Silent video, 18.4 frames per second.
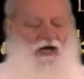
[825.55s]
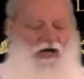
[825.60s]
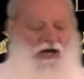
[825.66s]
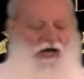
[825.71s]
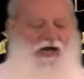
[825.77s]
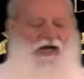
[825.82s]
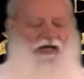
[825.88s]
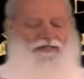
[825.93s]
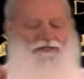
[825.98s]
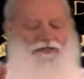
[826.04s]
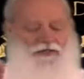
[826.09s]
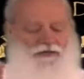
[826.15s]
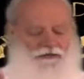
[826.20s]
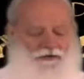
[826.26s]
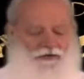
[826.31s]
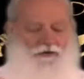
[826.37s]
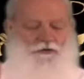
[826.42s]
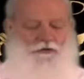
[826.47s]

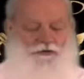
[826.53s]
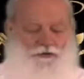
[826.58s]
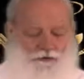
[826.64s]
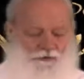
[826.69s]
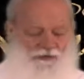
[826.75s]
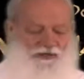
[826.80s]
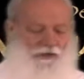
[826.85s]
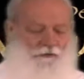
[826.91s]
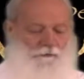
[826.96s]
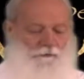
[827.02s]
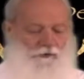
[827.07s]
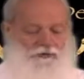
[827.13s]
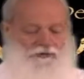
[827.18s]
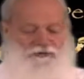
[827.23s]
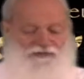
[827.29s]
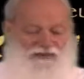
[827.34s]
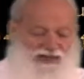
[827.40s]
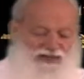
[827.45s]
unto you. In other
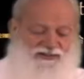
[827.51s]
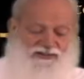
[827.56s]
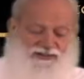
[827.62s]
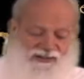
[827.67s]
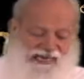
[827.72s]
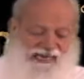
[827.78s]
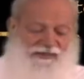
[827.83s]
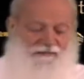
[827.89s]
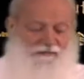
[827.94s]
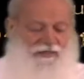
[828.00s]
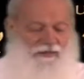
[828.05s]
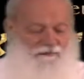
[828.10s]
words, thus shall,